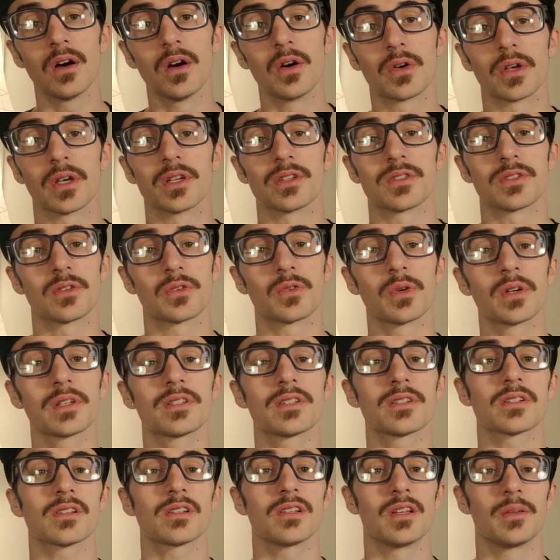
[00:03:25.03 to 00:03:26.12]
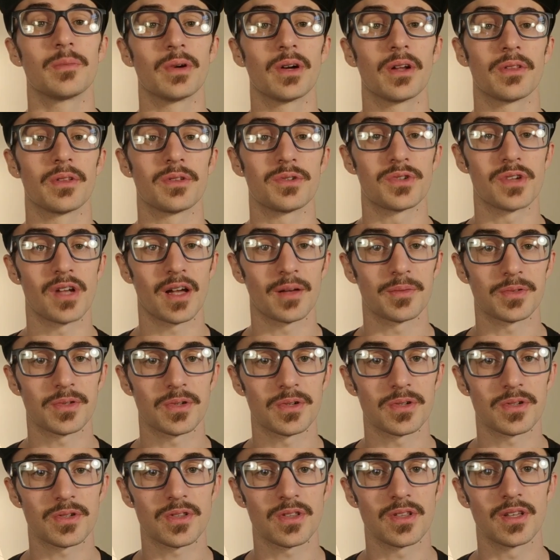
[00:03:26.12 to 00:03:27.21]
Okay, so quick disclaimer on the job
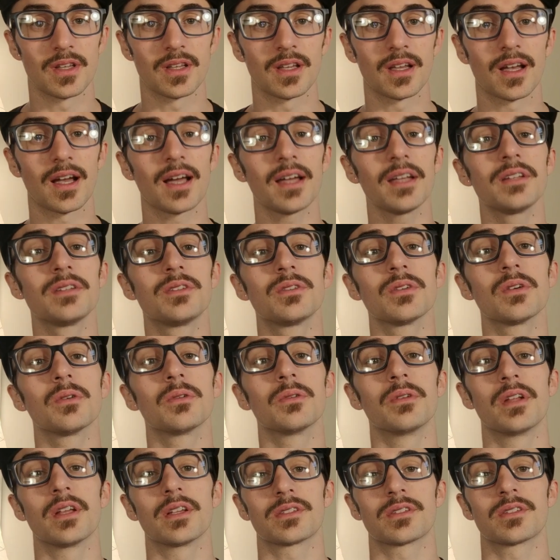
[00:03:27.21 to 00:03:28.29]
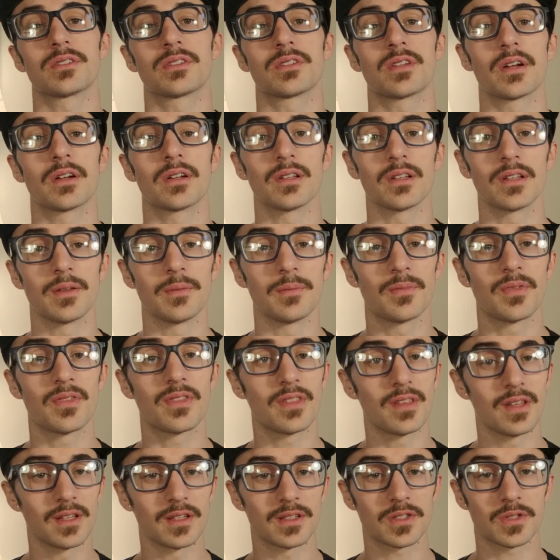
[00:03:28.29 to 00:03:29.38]
search thing. I don't necessarily
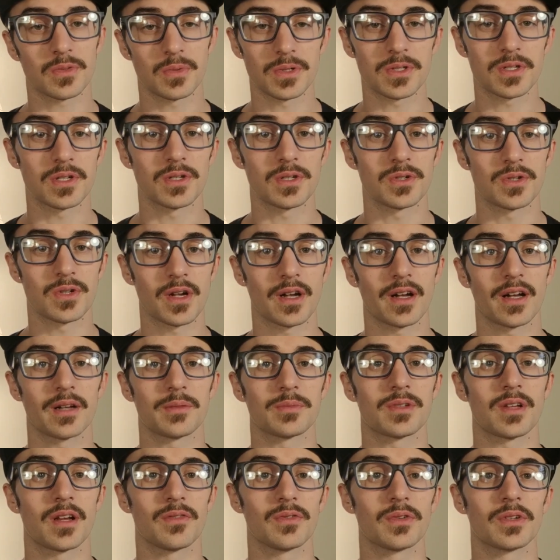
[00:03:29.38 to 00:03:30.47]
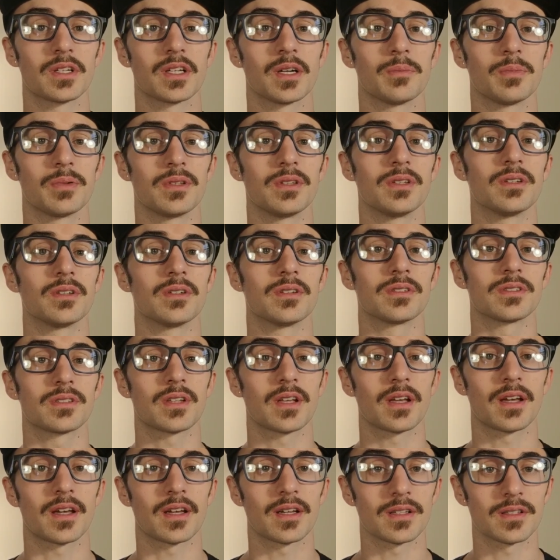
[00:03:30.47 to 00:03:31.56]
think switching jobs every couple years
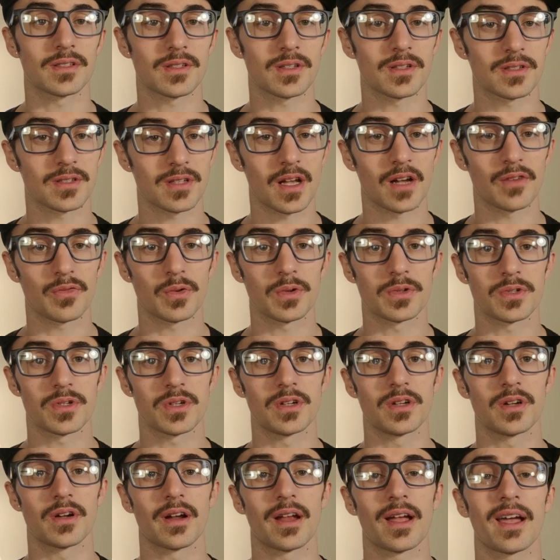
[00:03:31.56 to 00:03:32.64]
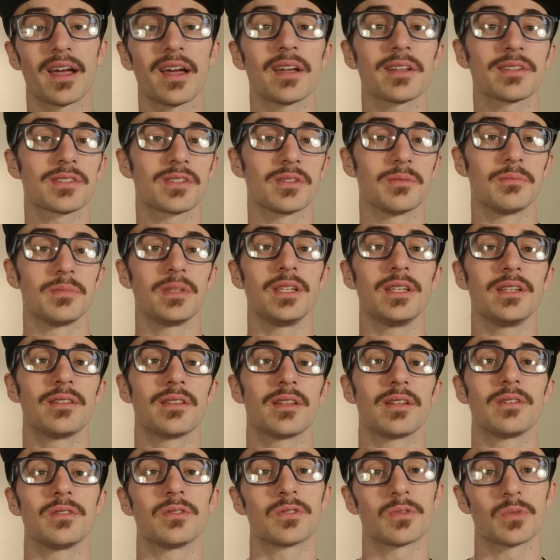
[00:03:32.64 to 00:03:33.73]
as a software engineer has to mean
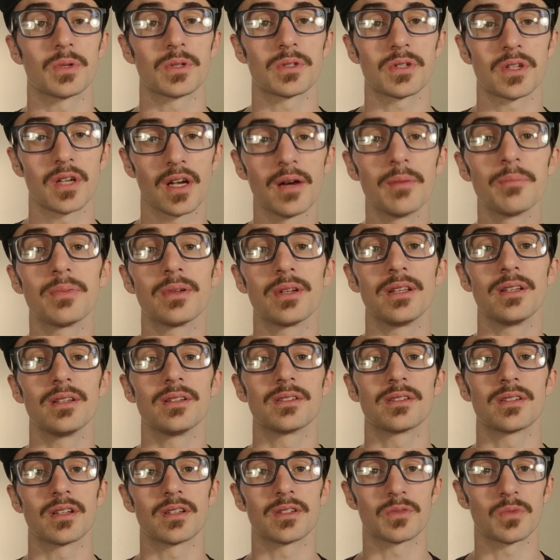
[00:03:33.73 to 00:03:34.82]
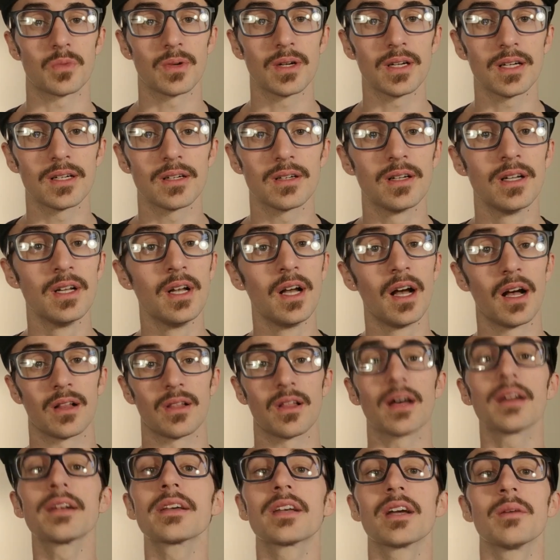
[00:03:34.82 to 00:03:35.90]
that you switch companies as well. A
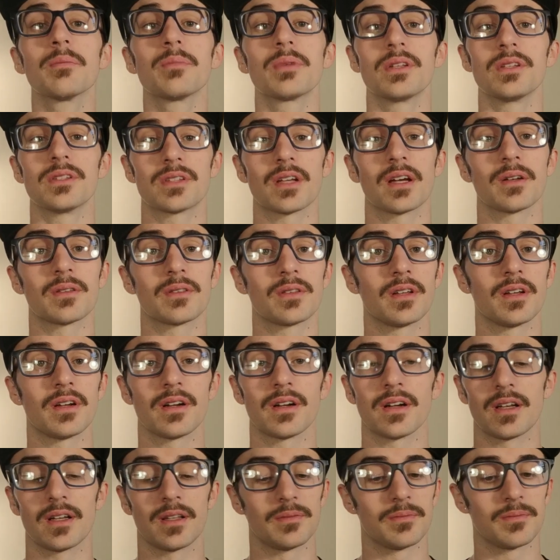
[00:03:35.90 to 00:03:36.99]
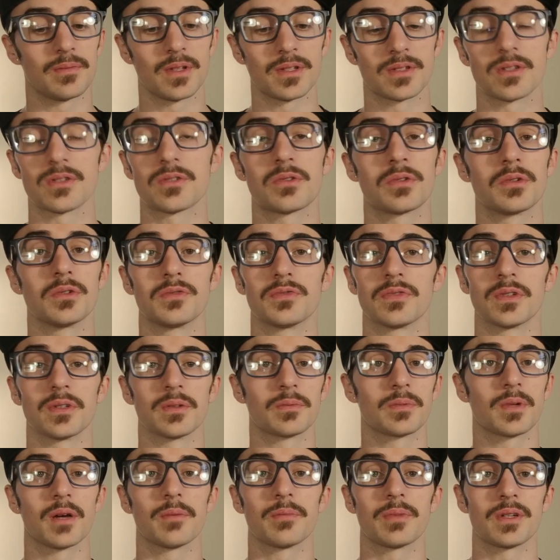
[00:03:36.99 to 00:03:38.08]
lot of companies out there, and this is true for
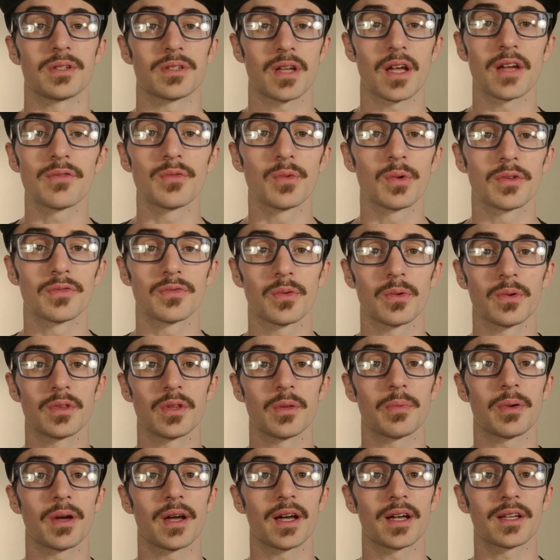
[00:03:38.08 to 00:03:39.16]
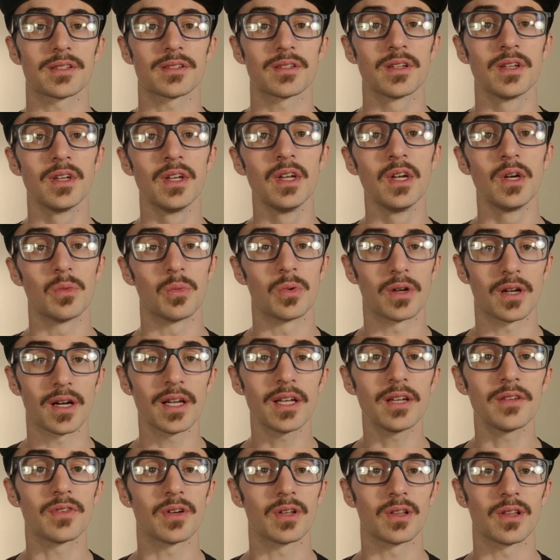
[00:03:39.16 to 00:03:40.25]
companies I've worked for in the past, will
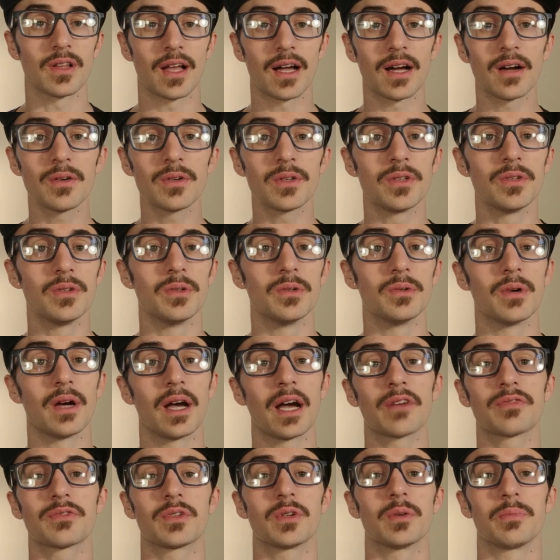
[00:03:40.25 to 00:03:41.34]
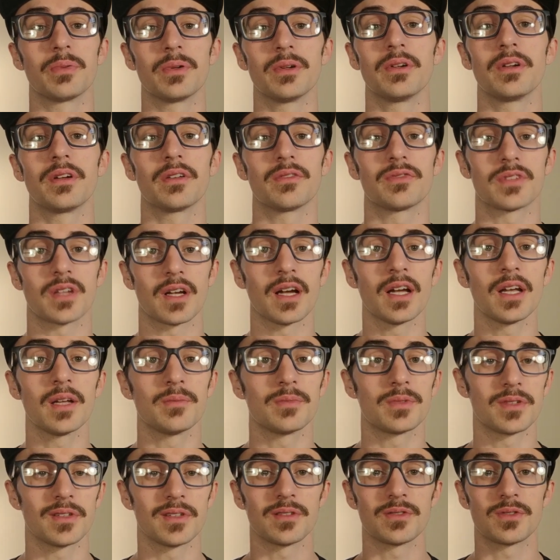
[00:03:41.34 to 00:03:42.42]
kind of allow you after a period of
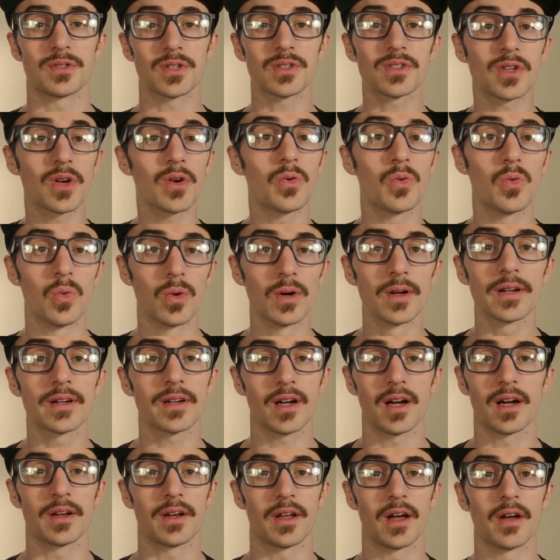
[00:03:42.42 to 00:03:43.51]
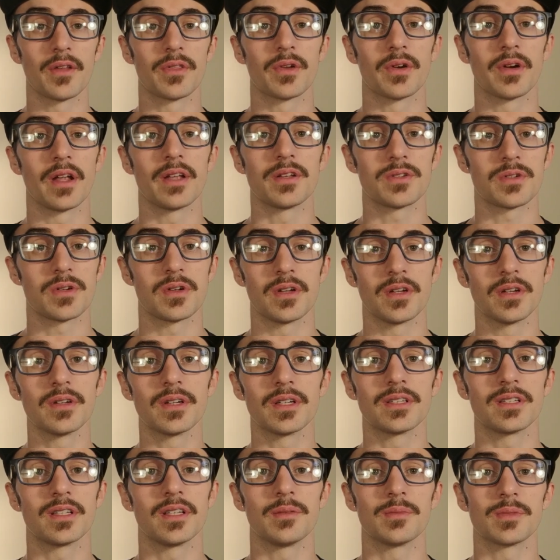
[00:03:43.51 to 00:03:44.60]
time to just go work on other
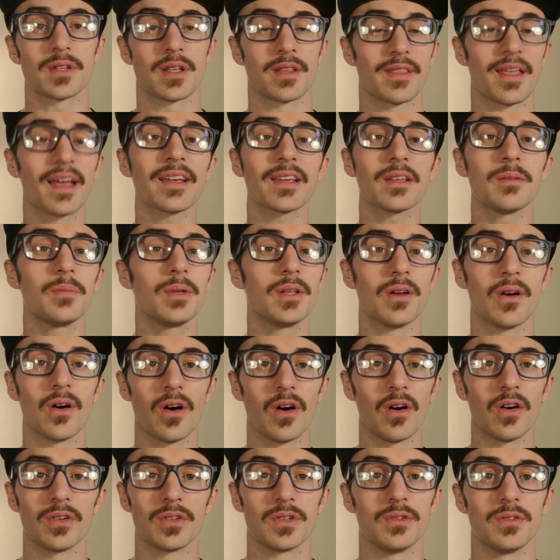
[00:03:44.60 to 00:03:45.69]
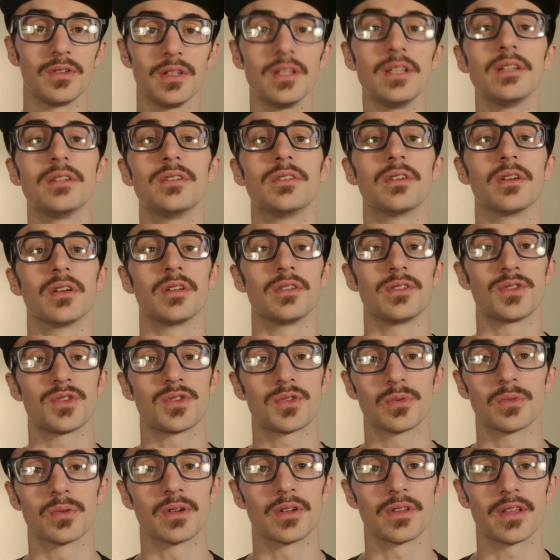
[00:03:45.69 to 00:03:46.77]
engineering teams, and that can be all you need to
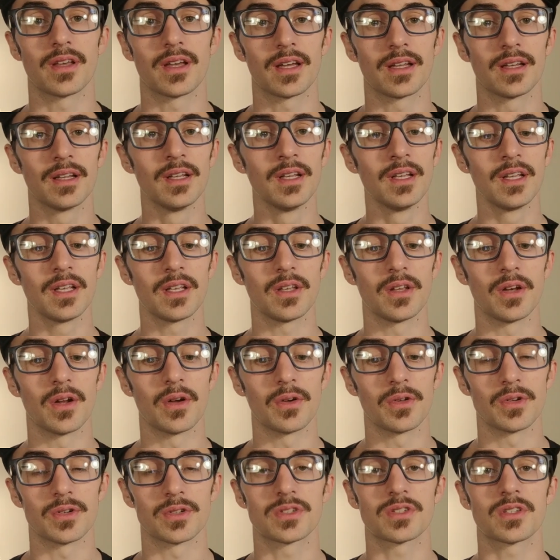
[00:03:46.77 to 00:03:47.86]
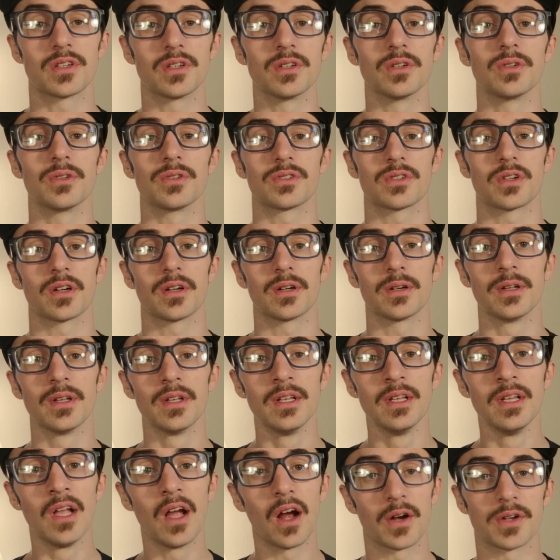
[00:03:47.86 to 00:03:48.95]
ensure that you know your skills are
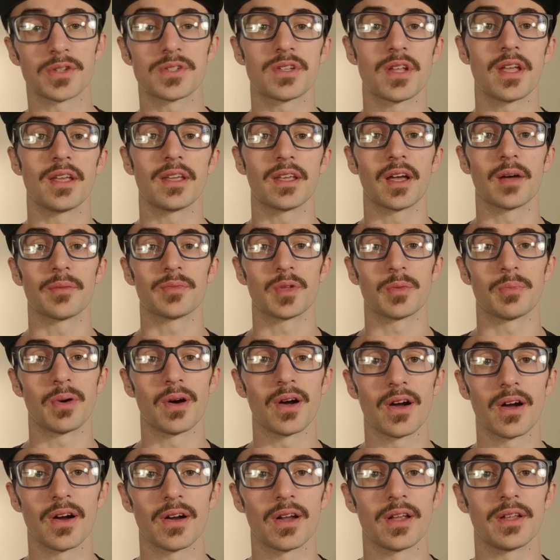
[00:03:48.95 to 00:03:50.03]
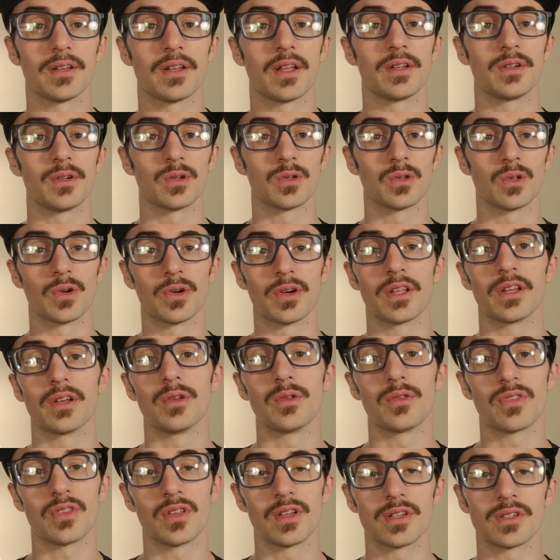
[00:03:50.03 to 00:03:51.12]
are staying up to par and, and you're learning
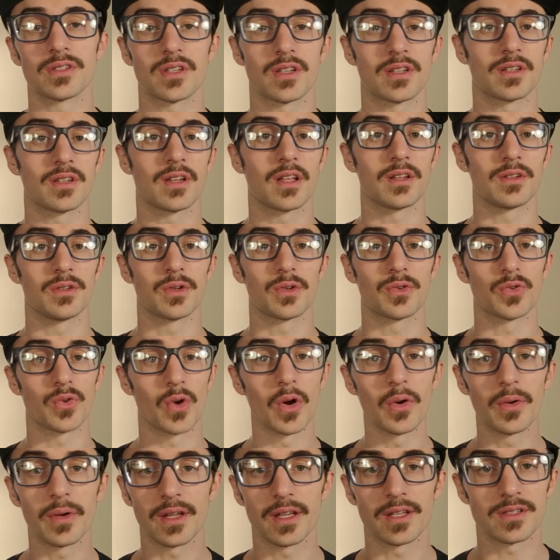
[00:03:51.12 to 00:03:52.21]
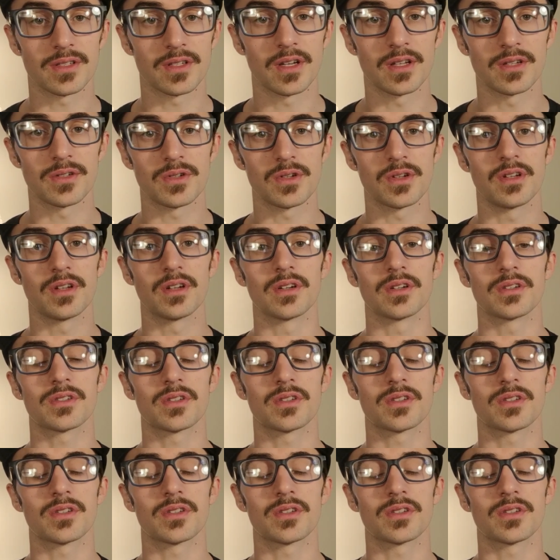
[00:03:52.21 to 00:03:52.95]
new things and, and you're growing as an engineer.